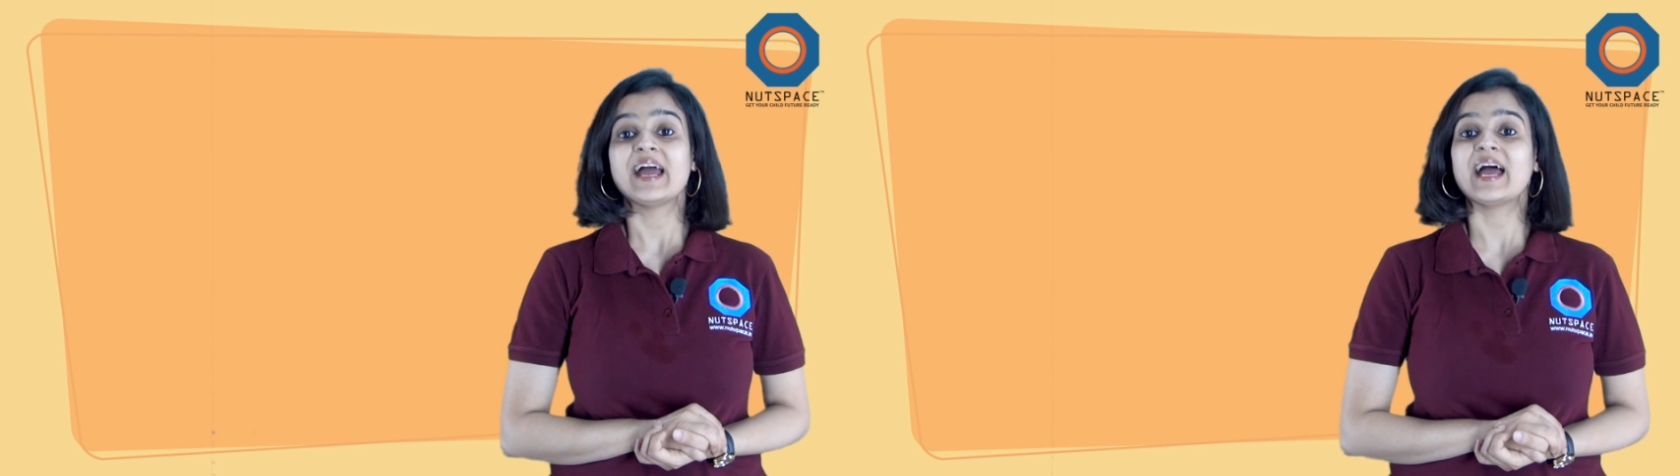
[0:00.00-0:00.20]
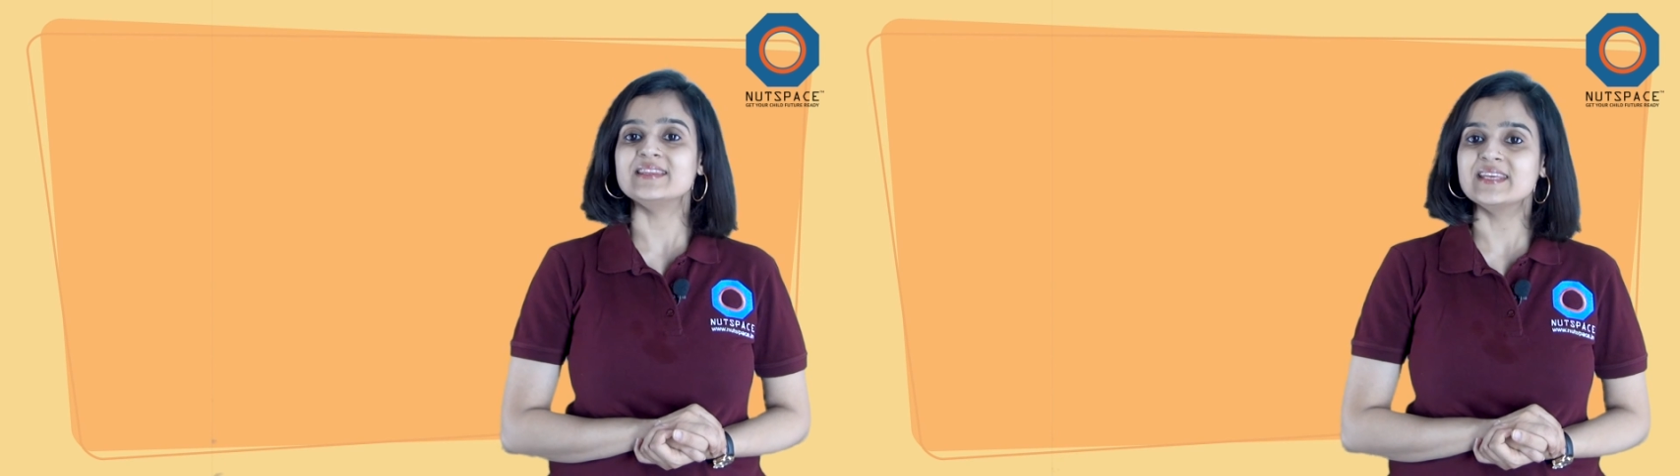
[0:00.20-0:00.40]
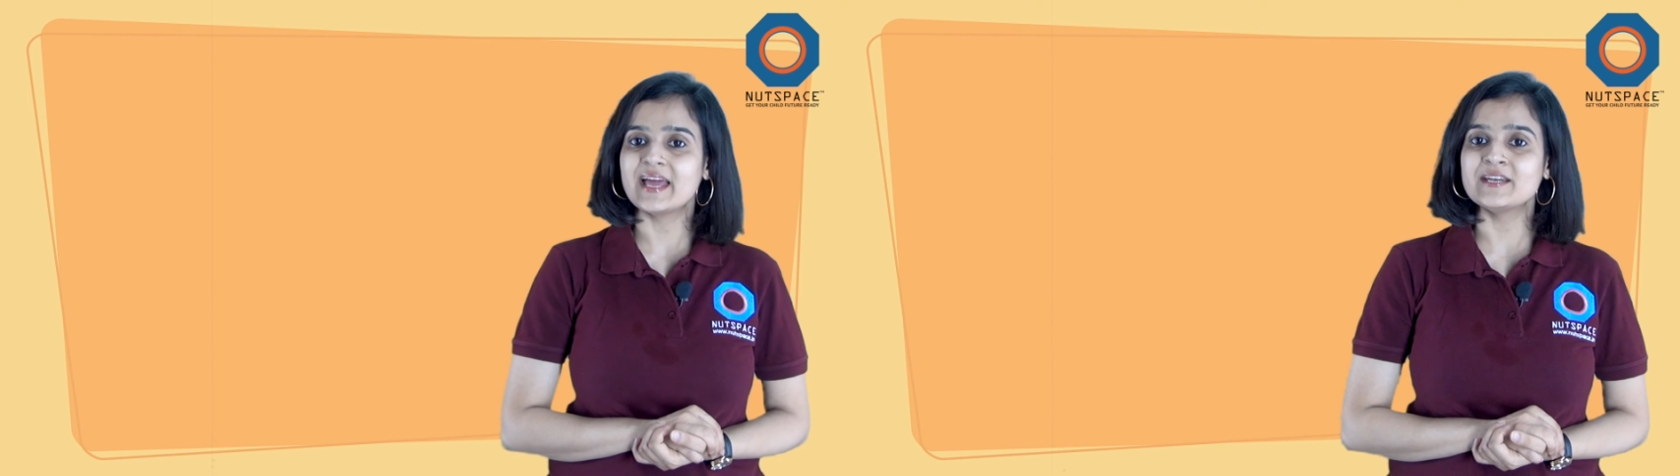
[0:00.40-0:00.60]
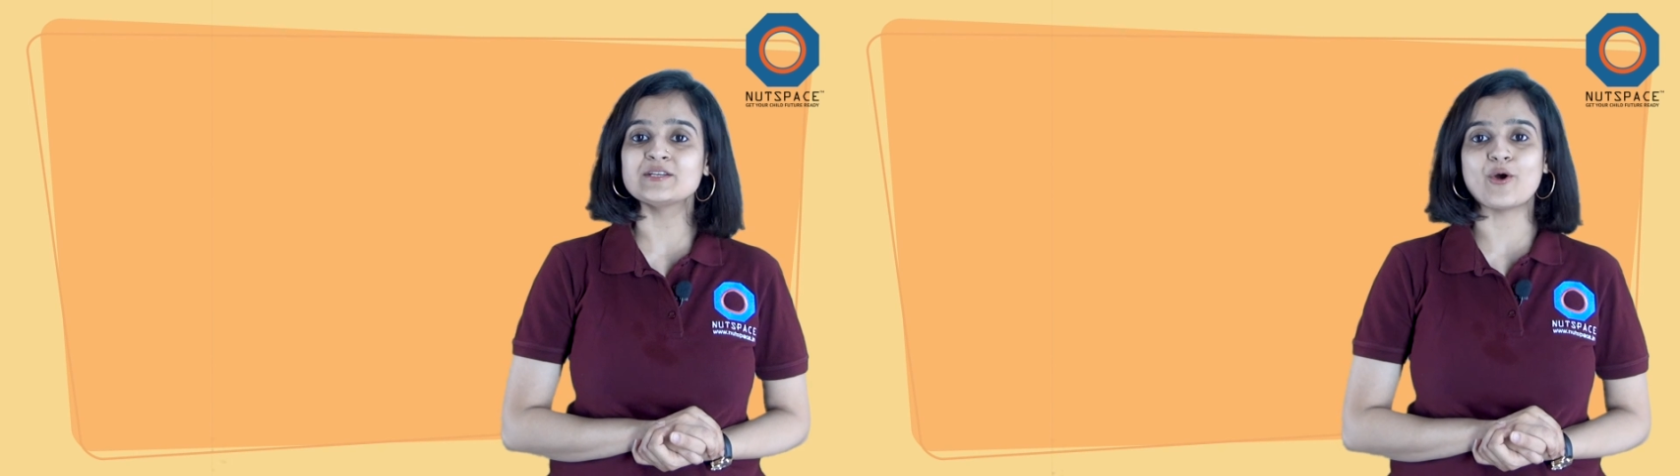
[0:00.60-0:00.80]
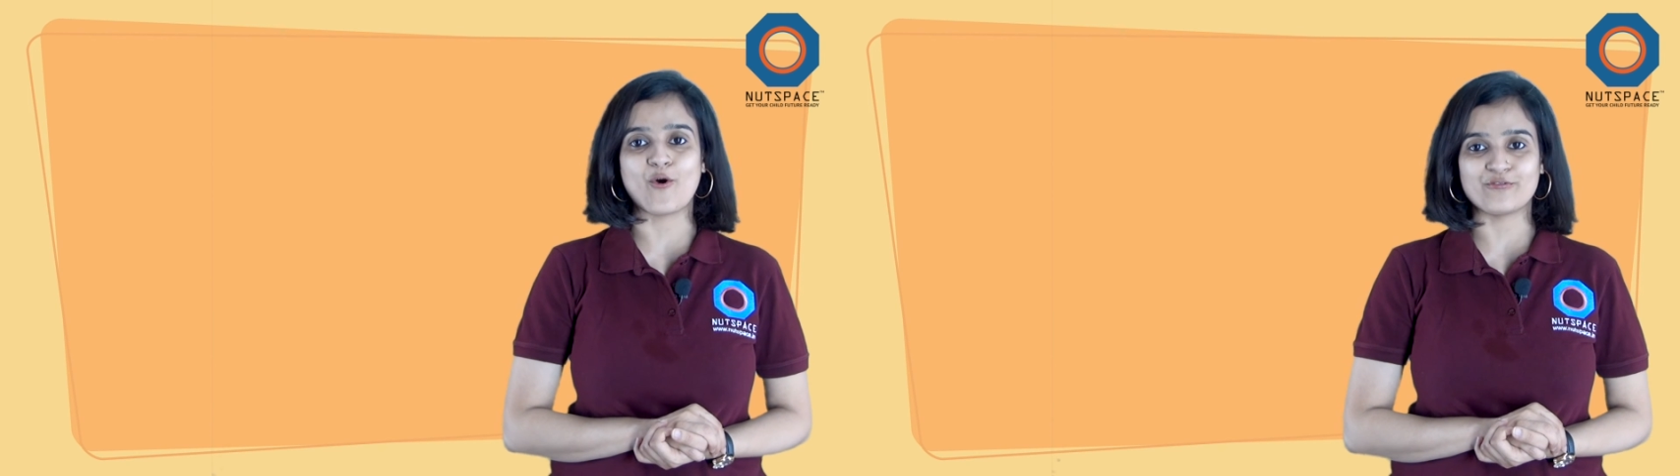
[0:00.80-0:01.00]
at the
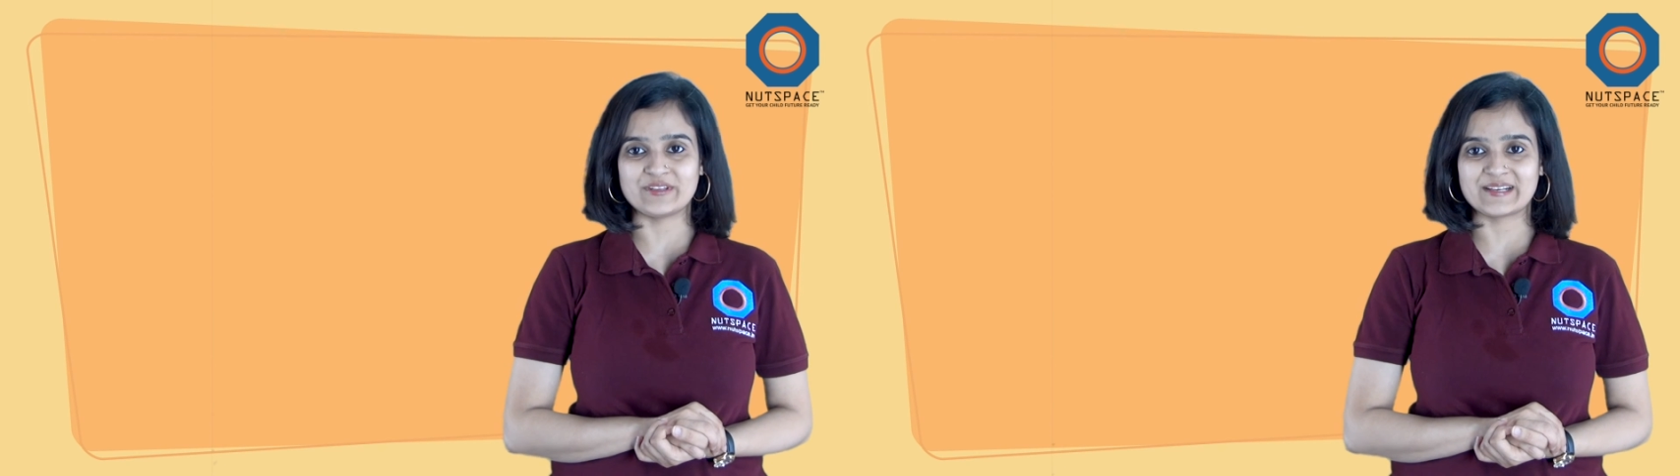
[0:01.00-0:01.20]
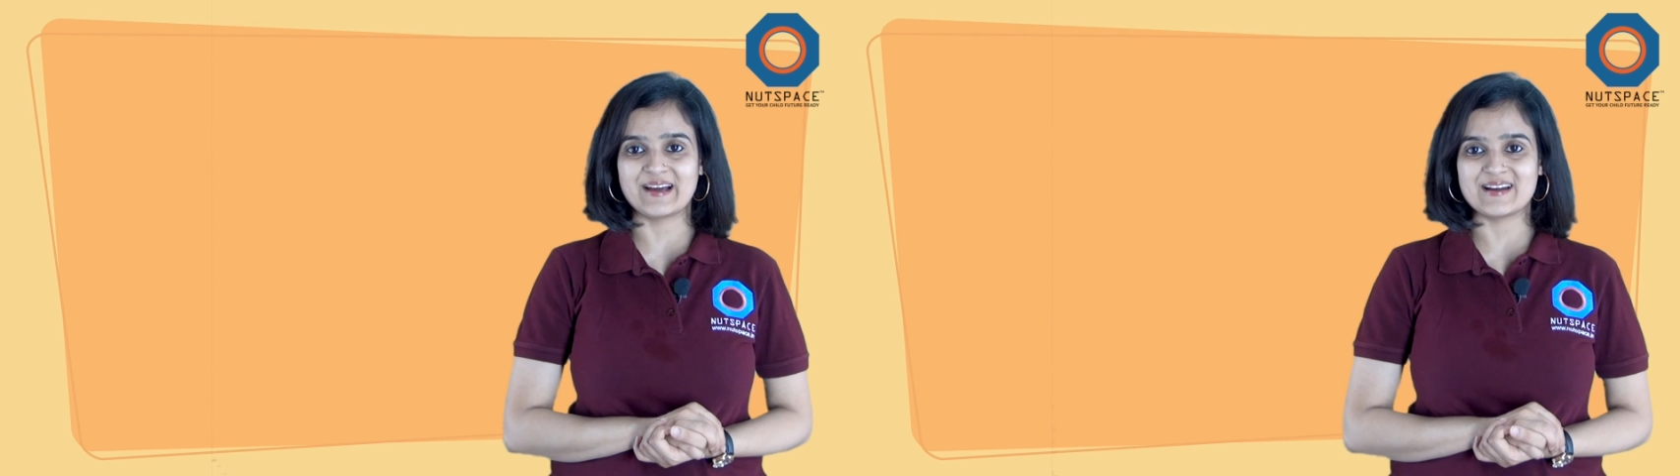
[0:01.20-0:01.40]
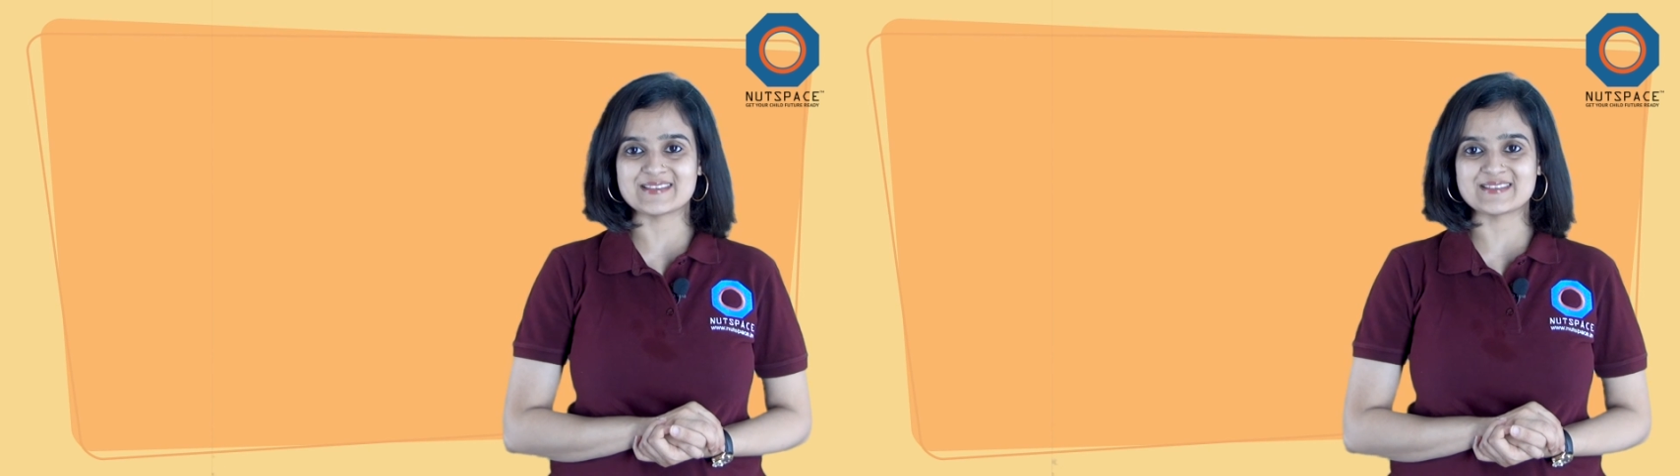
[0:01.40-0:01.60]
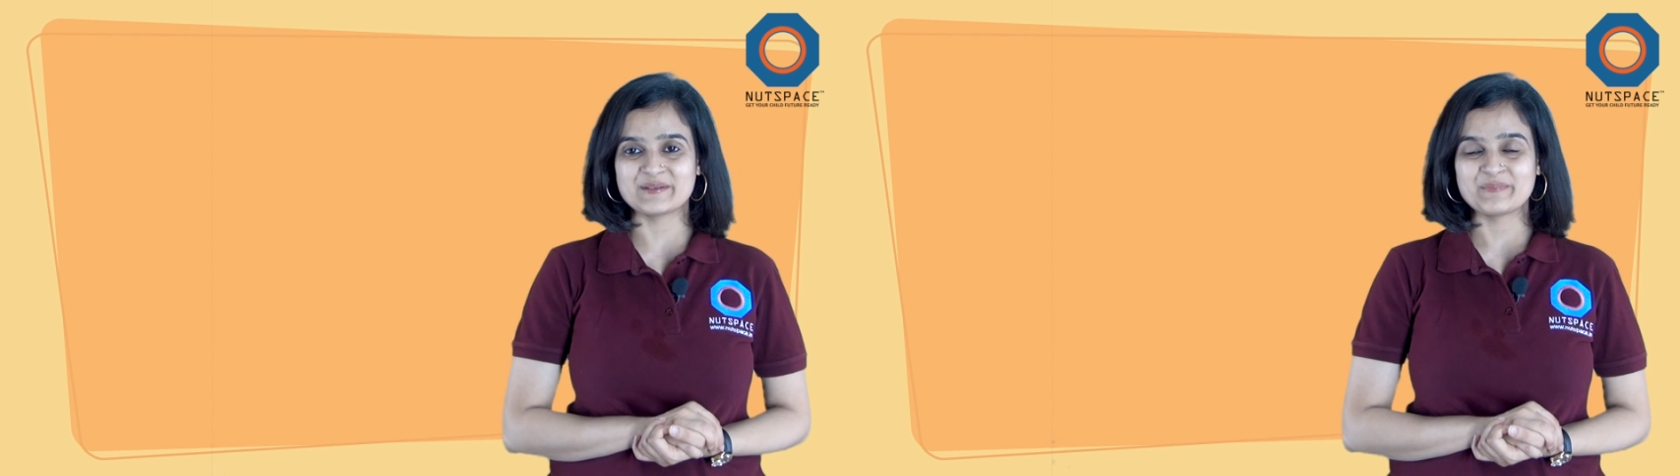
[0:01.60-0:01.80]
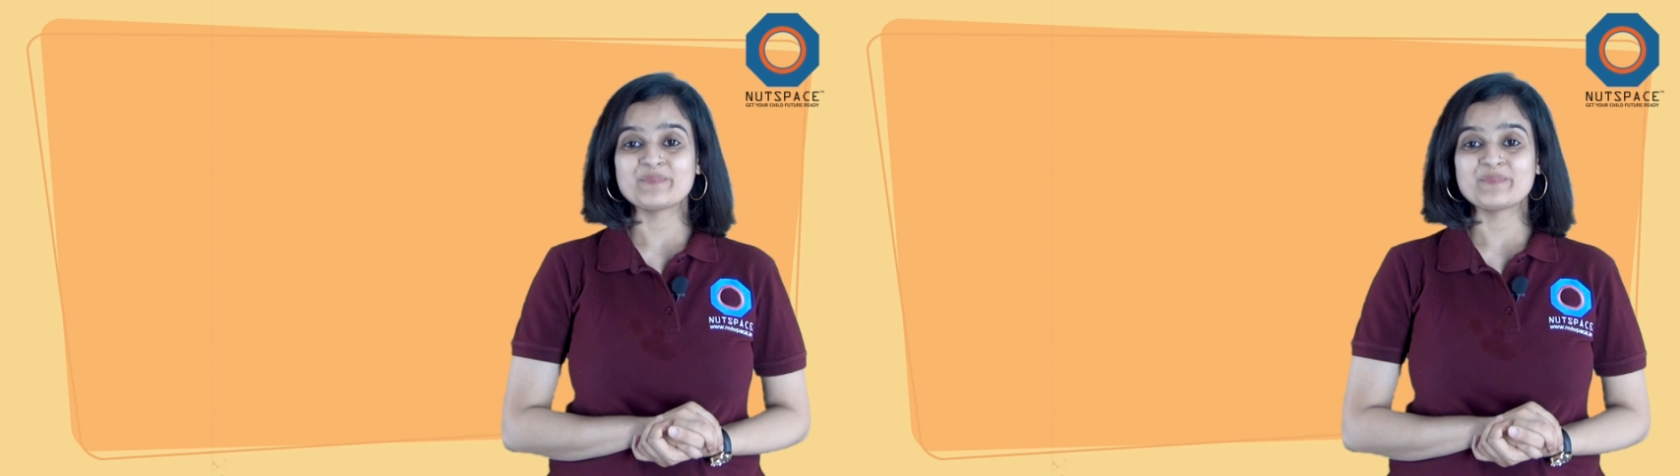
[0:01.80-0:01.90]
end of the class.